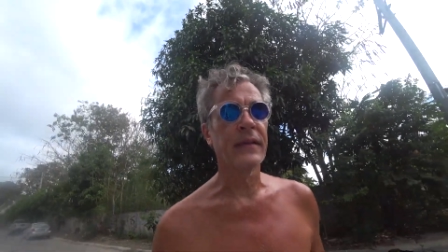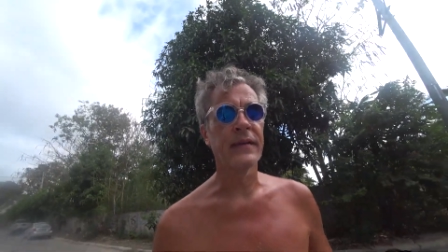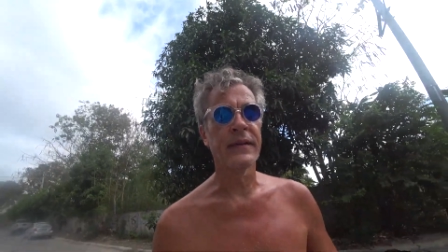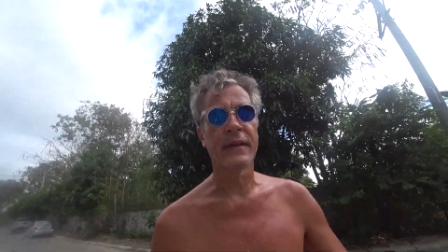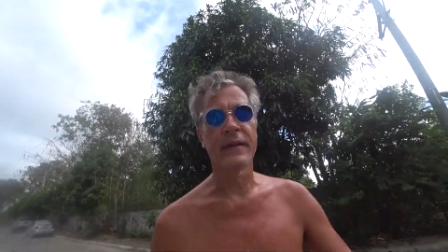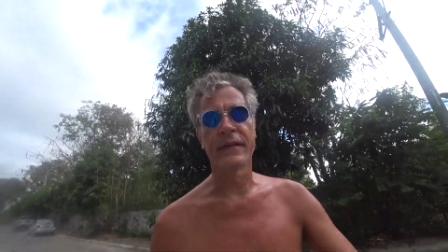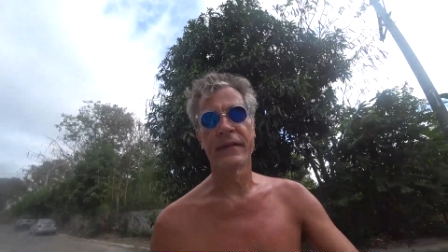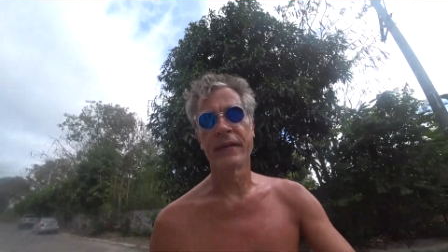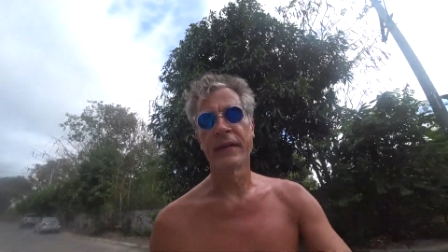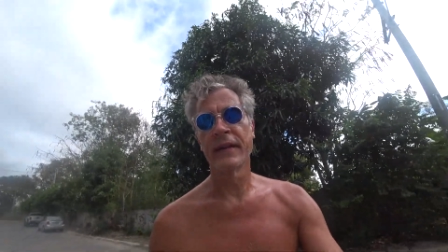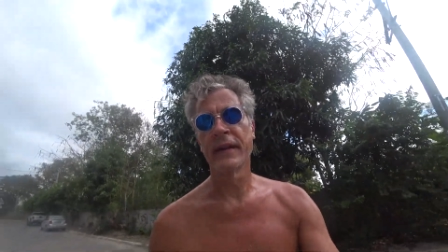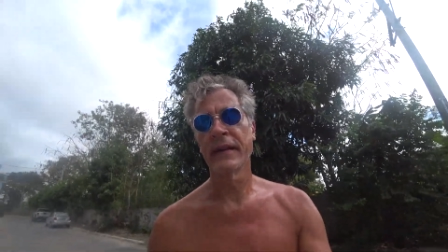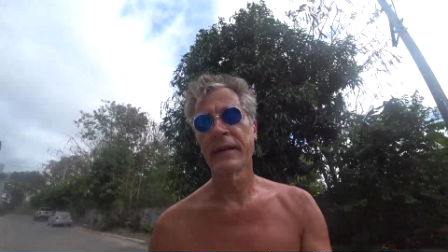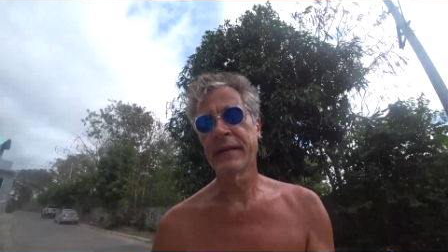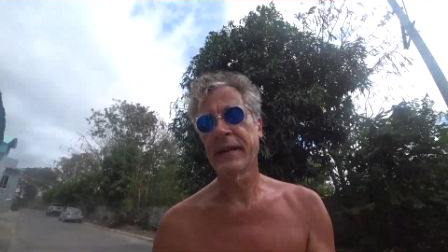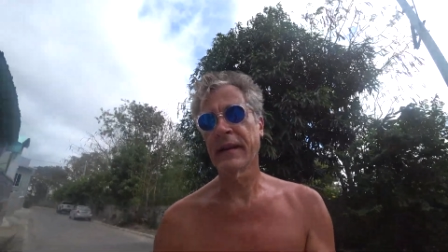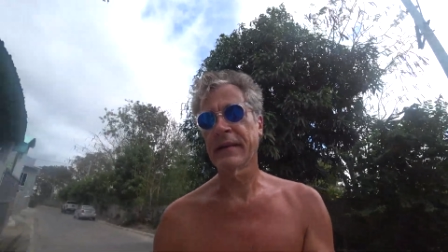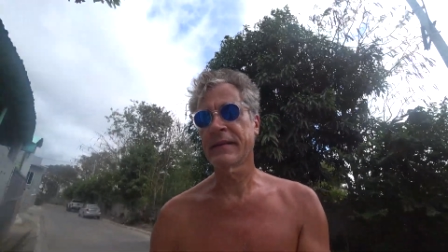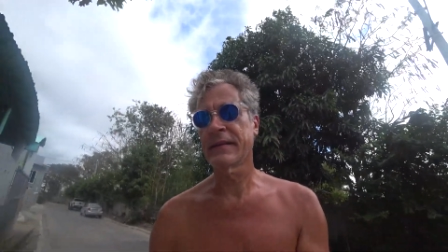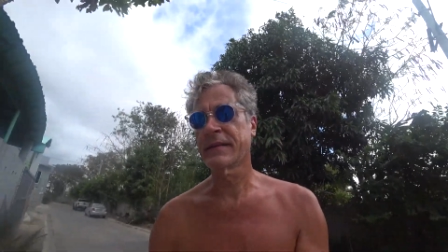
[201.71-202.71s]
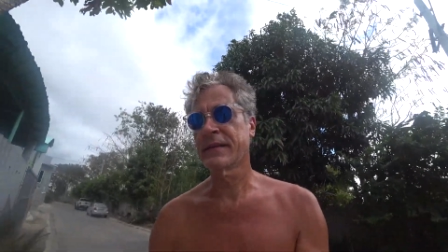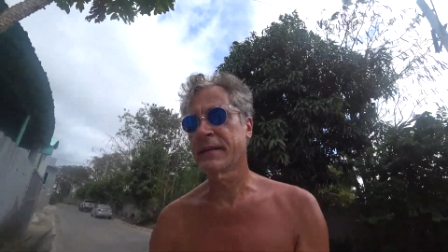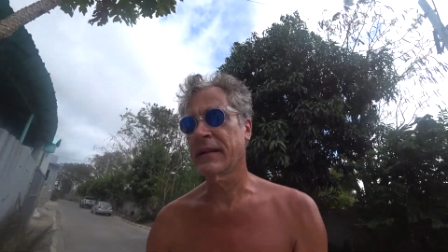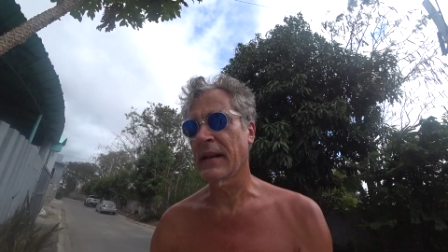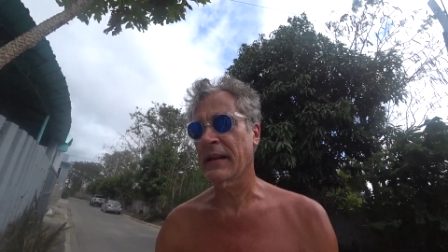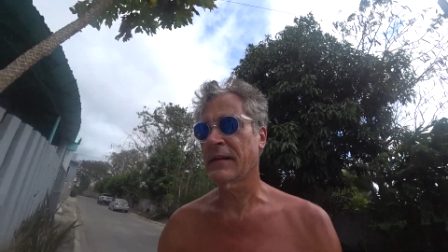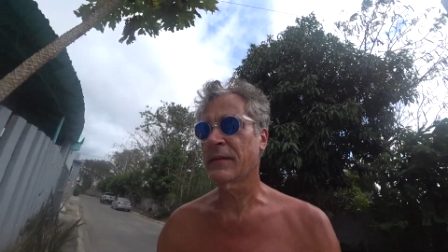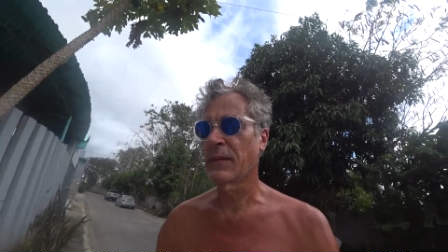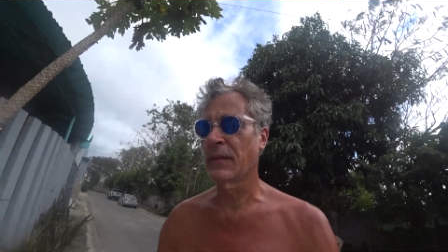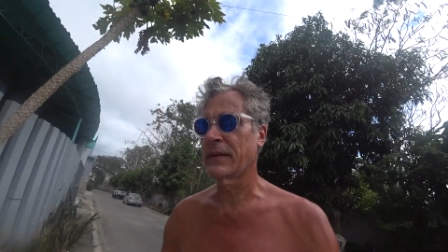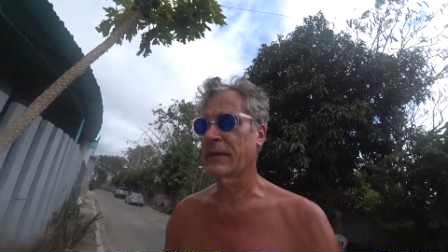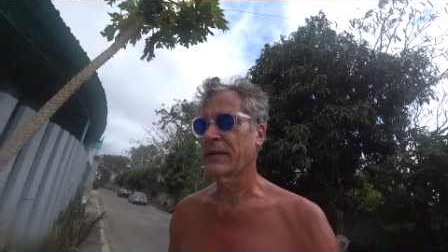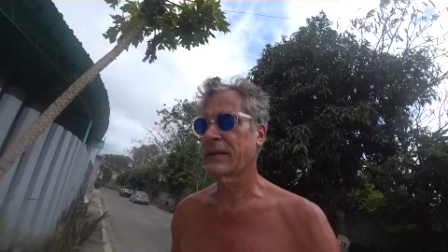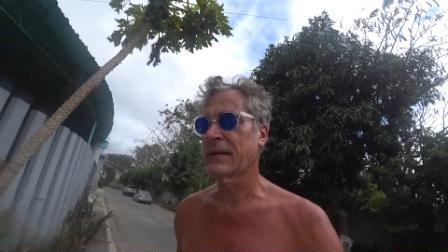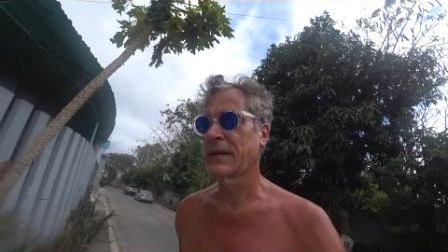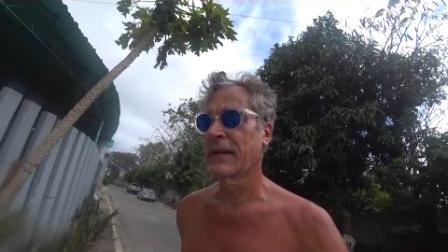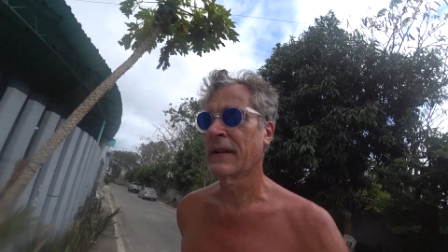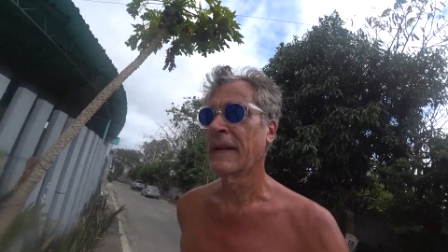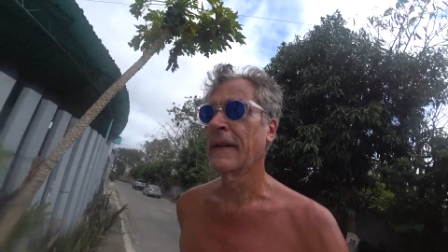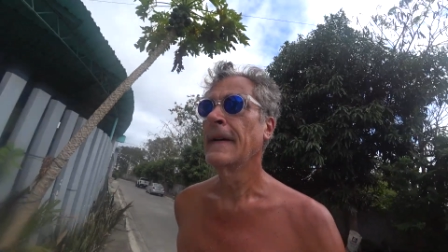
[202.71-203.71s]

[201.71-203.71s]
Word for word: You know, that's that's what's